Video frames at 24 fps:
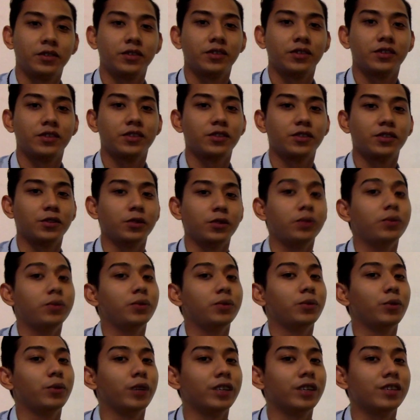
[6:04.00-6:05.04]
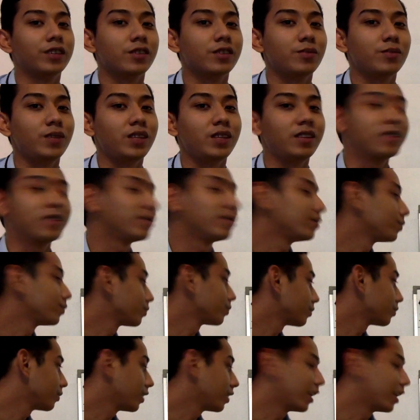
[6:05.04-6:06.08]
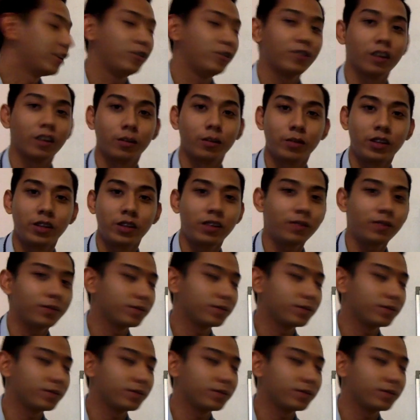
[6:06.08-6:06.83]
So, what does it mean? Can you tell me?